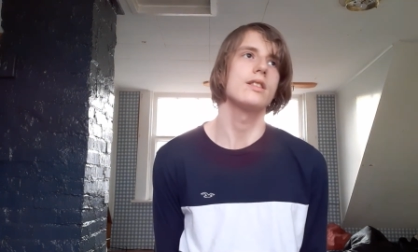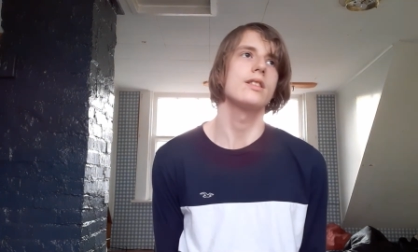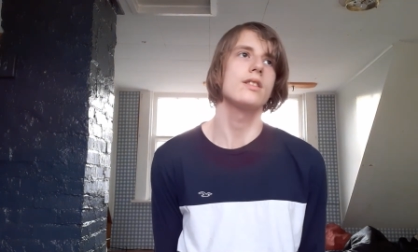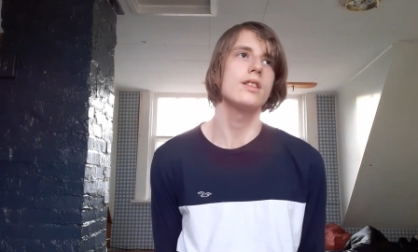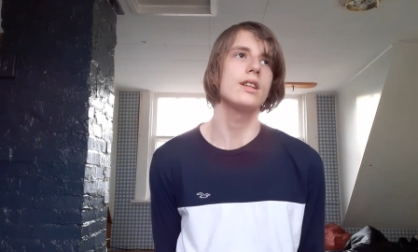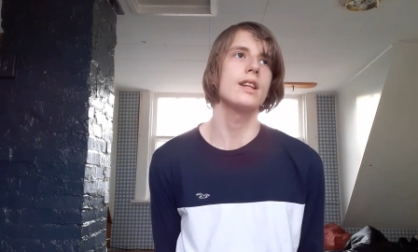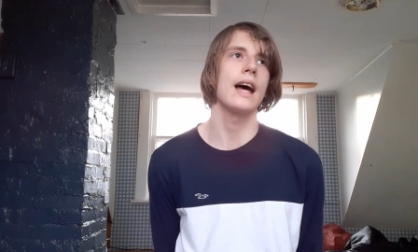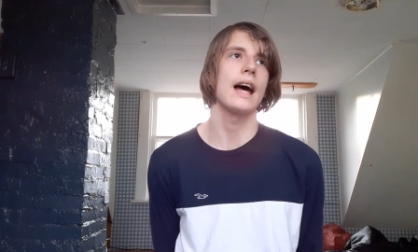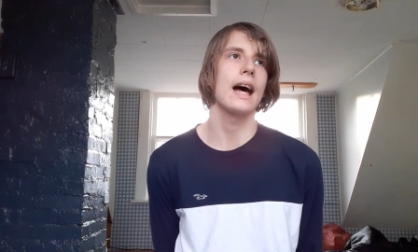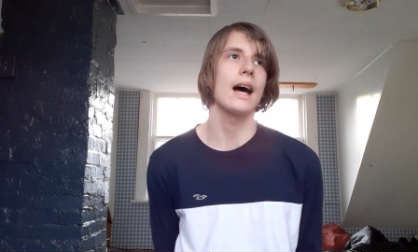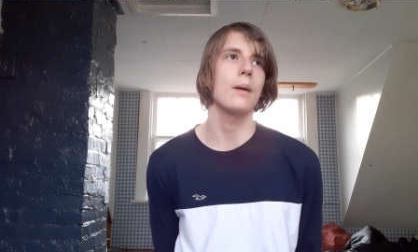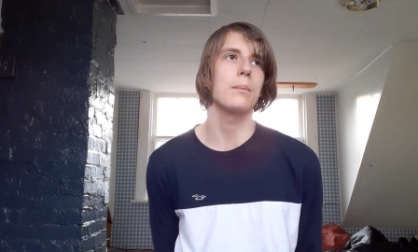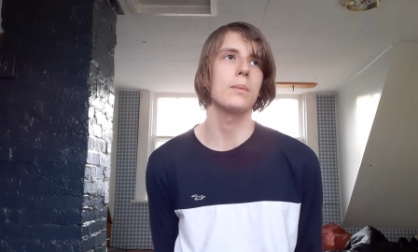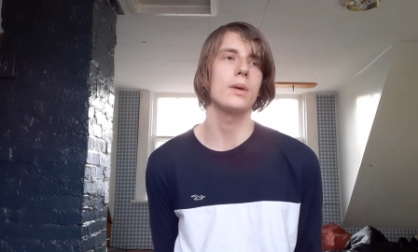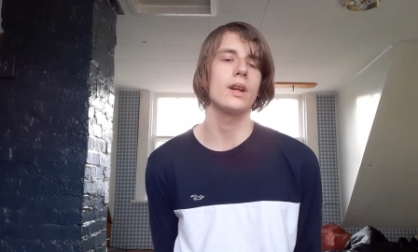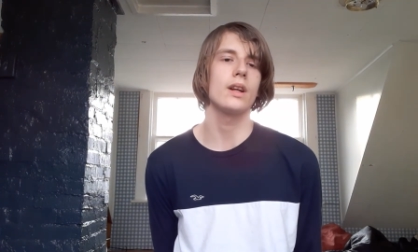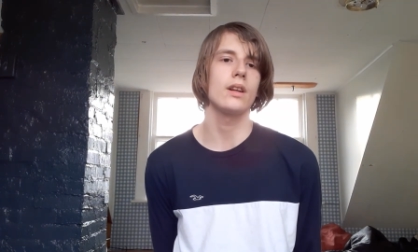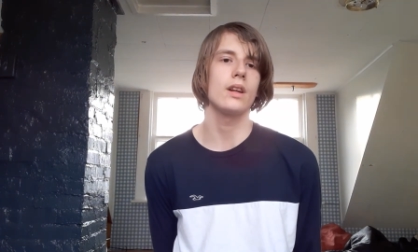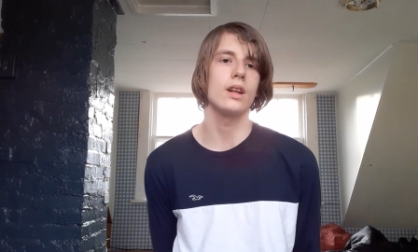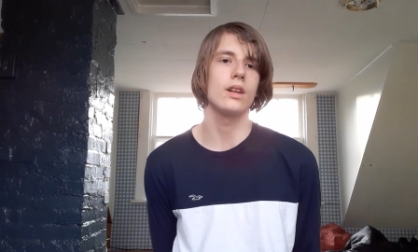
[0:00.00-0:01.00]
did
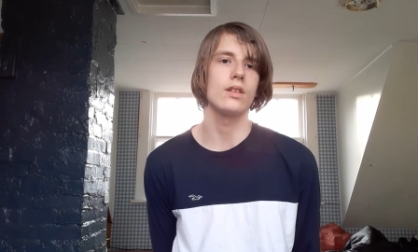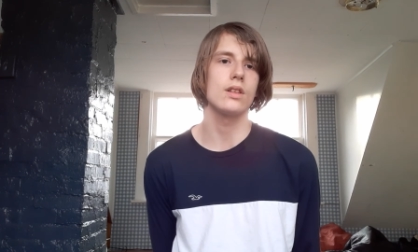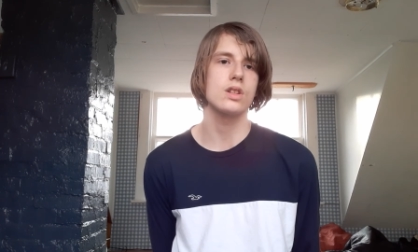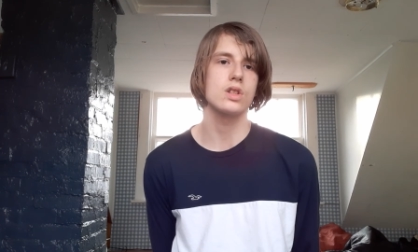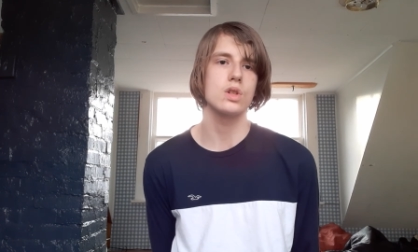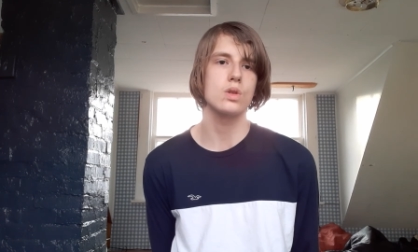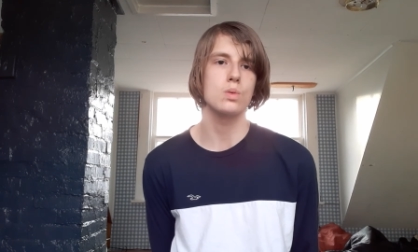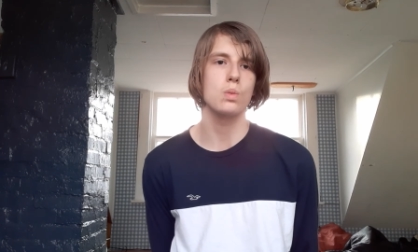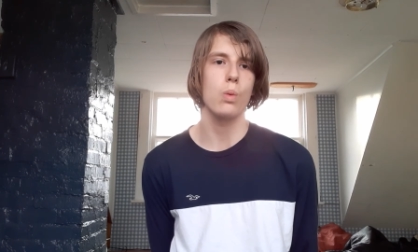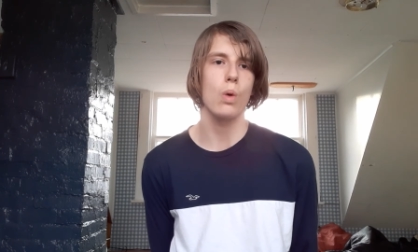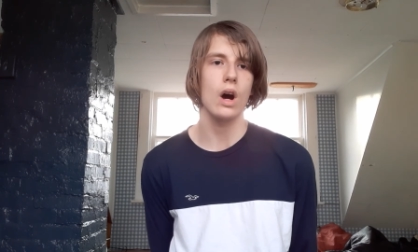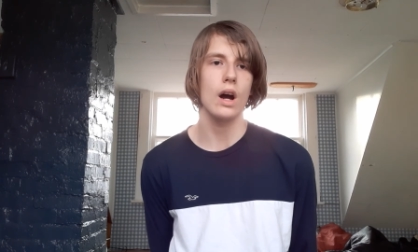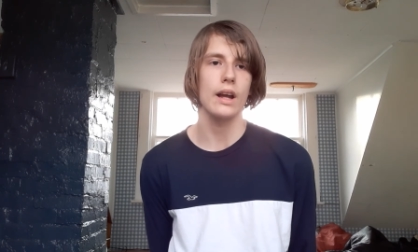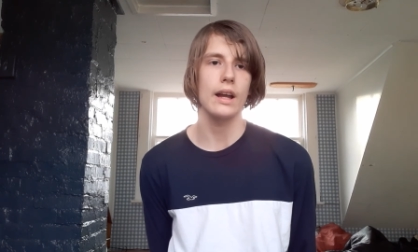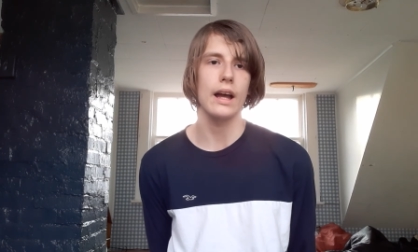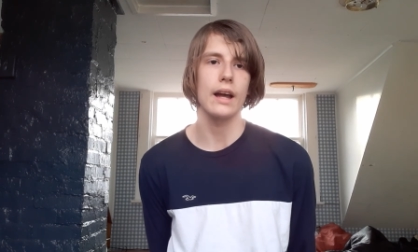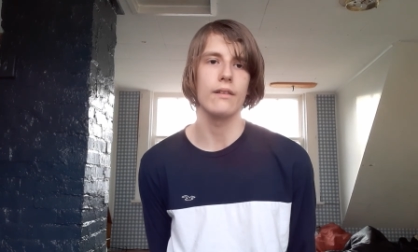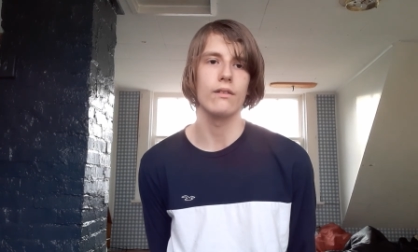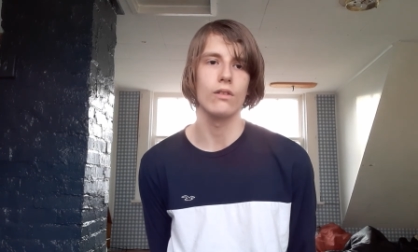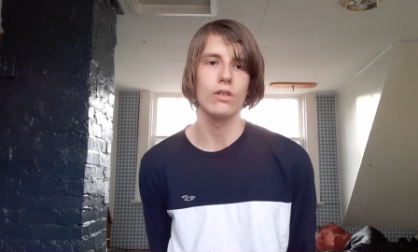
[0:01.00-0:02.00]
happen and this is why
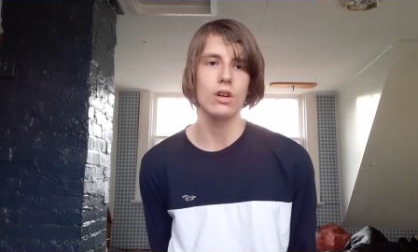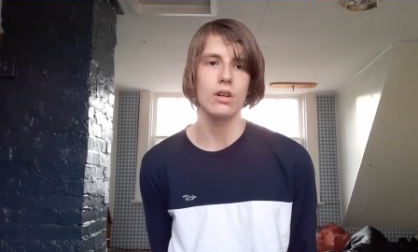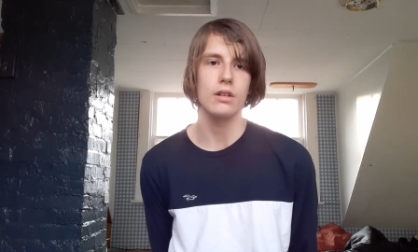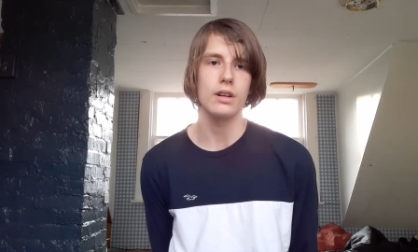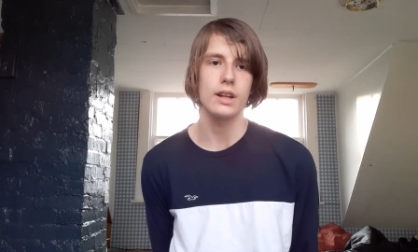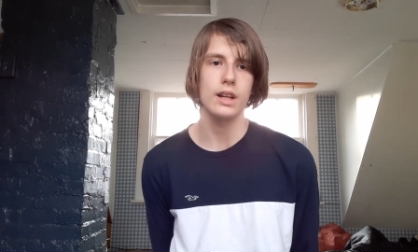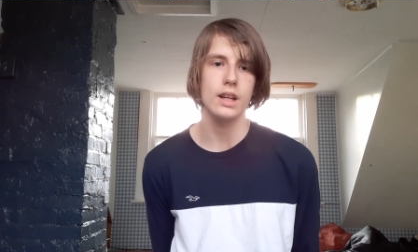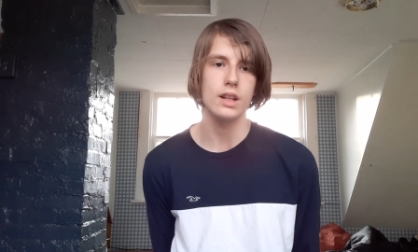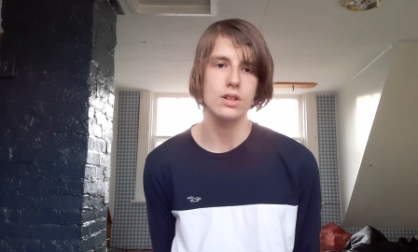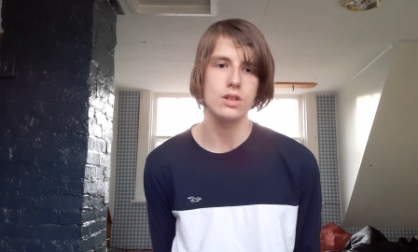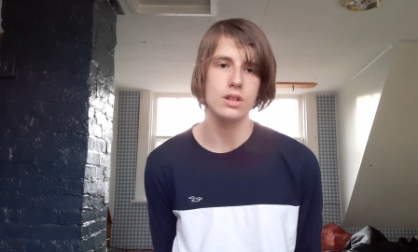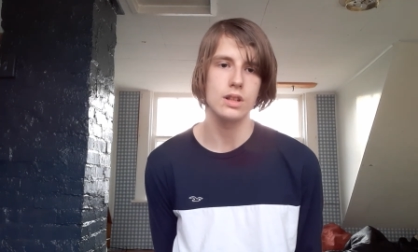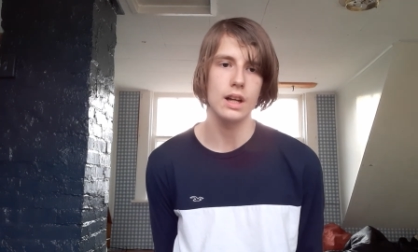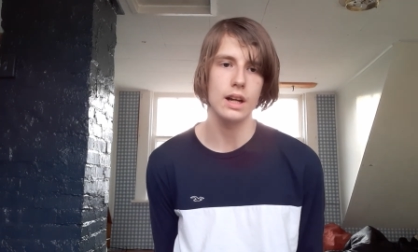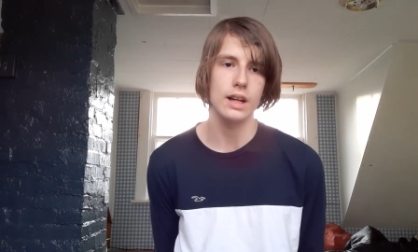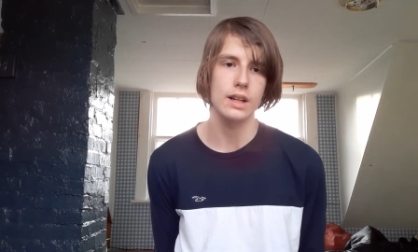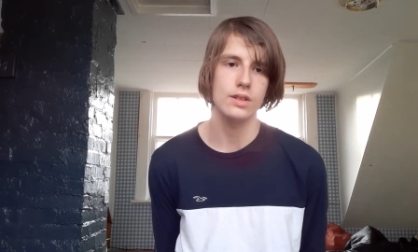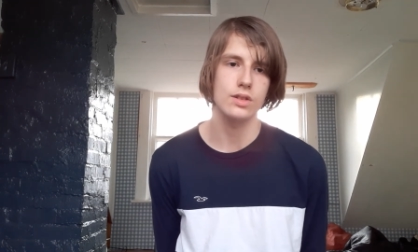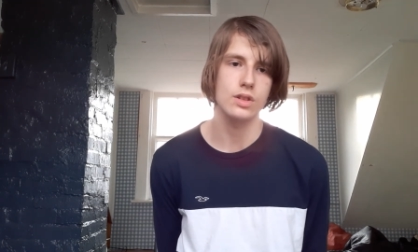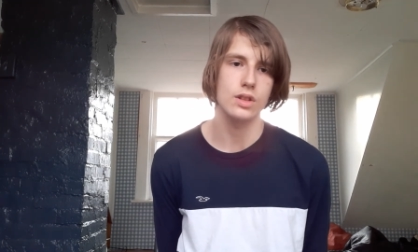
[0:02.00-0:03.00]
I really need you
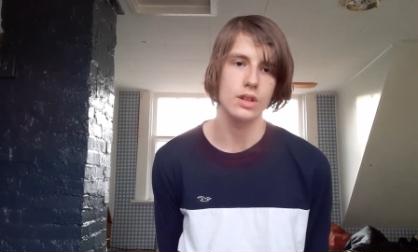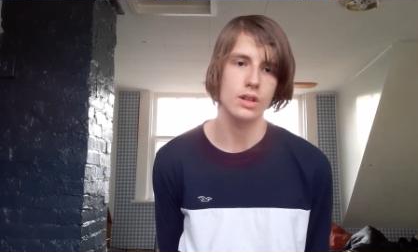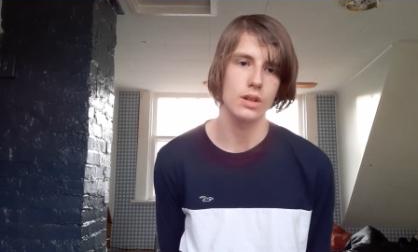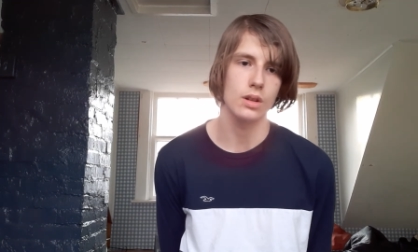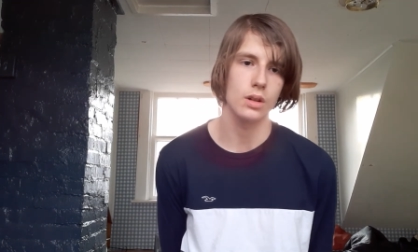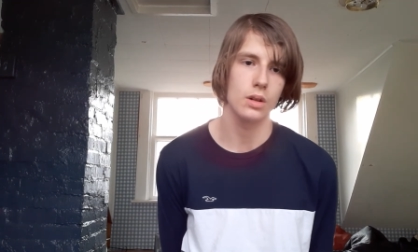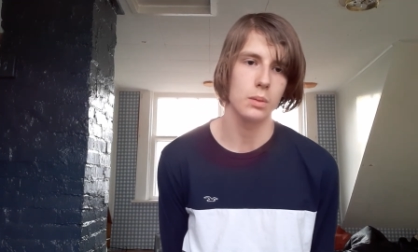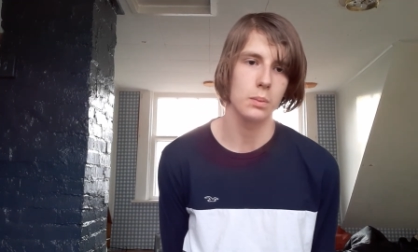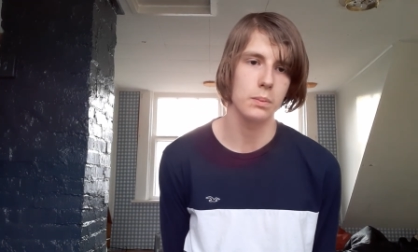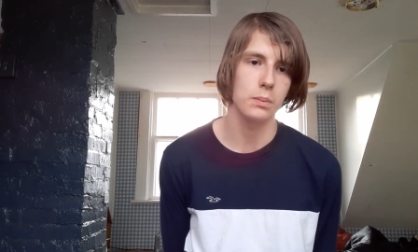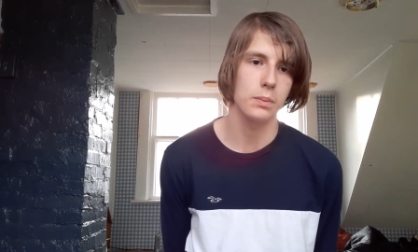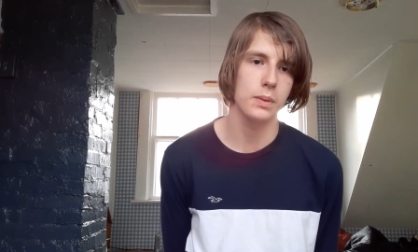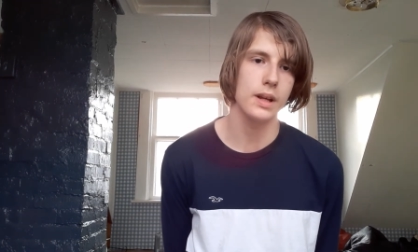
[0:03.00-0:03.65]
guys to